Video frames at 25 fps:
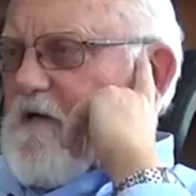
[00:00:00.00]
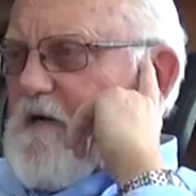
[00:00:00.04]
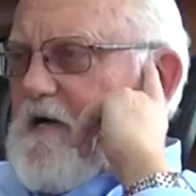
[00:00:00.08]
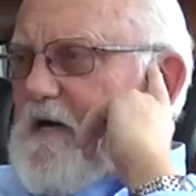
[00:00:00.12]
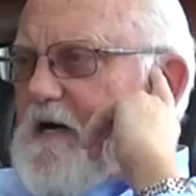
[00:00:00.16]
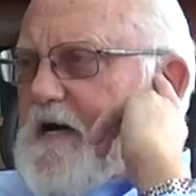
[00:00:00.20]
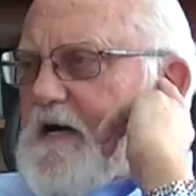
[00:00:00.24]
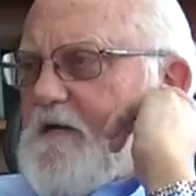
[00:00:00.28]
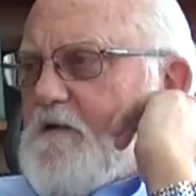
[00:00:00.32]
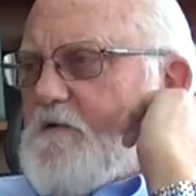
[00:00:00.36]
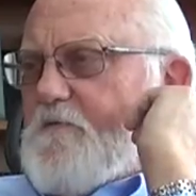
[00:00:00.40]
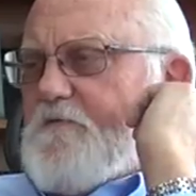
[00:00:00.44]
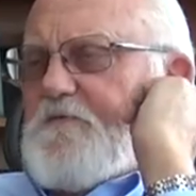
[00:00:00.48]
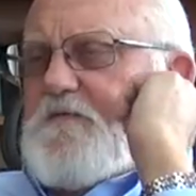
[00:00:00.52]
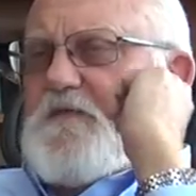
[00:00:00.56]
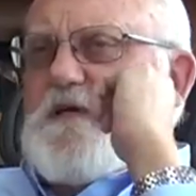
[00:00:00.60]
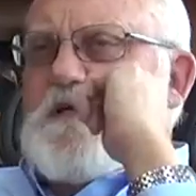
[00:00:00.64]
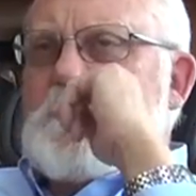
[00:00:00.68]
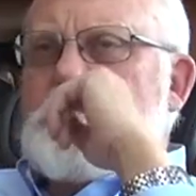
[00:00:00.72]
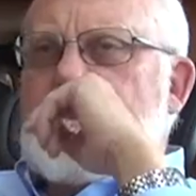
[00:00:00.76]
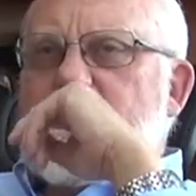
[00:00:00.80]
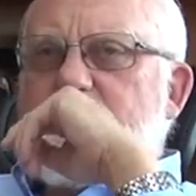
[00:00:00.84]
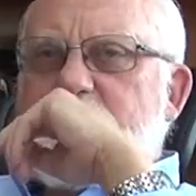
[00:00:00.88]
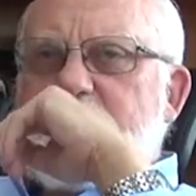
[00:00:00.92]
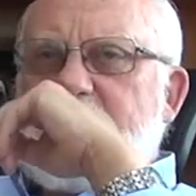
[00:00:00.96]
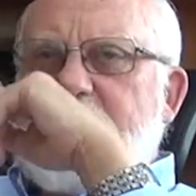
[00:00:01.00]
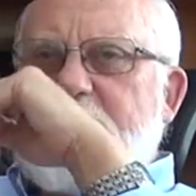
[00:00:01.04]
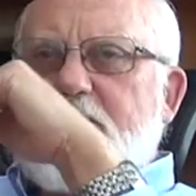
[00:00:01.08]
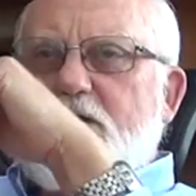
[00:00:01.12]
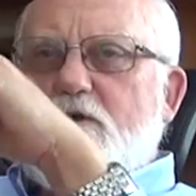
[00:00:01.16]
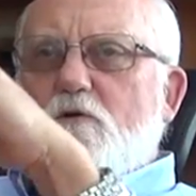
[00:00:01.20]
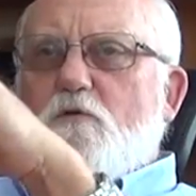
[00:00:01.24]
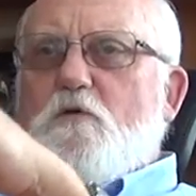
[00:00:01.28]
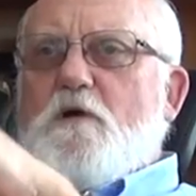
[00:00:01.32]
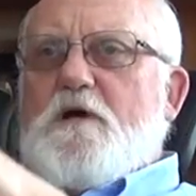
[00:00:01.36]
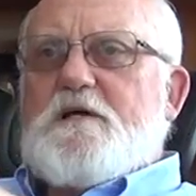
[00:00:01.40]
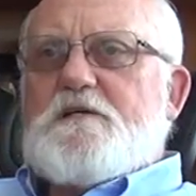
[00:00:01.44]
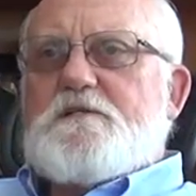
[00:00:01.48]
I don't think there's any
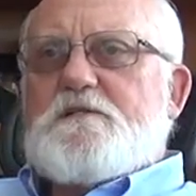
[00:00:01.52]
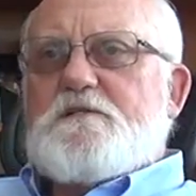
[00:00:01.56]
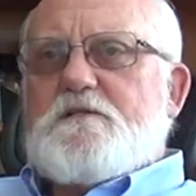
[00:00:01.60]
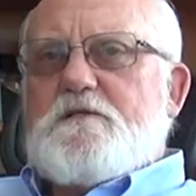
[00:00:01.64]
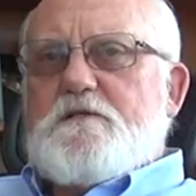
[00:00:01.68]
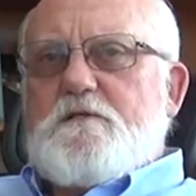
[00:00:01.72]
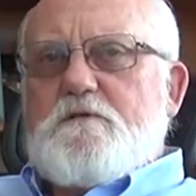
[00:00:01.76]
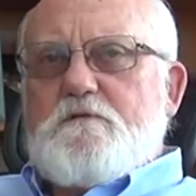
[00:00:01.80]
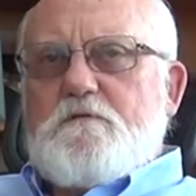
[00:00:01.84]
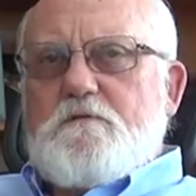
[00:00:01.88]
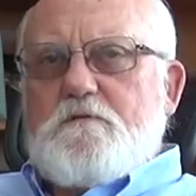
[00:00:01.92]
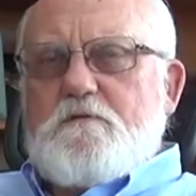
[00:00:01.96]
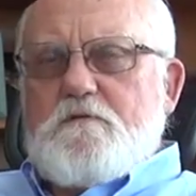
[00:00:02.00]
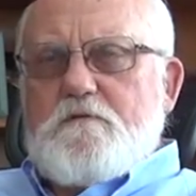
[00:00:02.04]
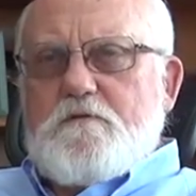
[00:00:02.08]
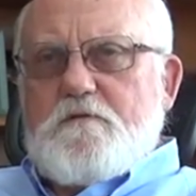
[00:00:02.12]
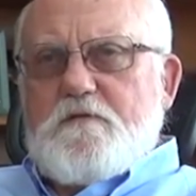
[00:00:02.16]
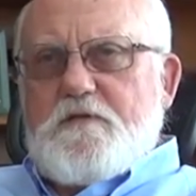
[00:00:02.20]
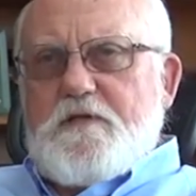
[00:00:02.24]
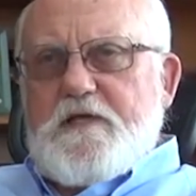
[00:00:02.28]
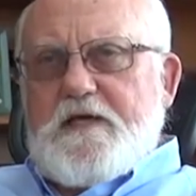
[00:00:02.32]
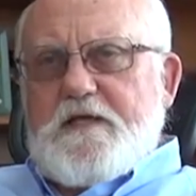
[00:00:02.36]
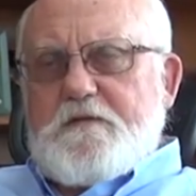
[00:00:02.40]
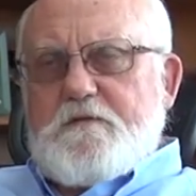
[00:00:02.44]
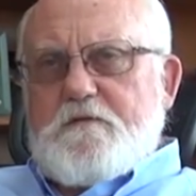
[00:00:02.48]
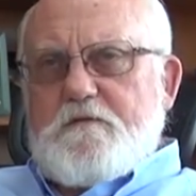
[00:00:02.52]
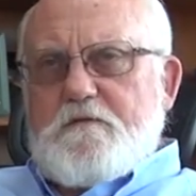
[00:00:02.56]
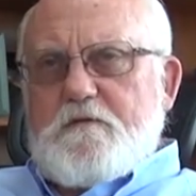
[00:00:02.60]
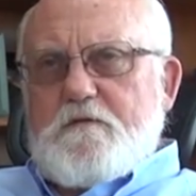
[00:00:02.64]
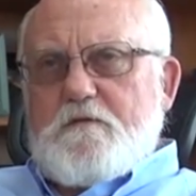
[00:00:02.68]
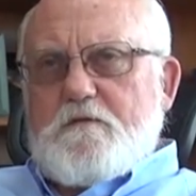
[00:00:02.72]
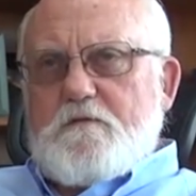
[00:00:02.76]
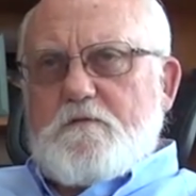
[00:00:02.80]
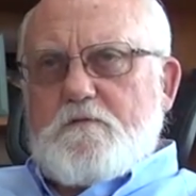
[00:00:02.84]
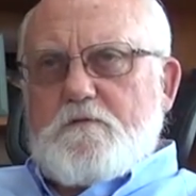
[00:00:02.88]
question that the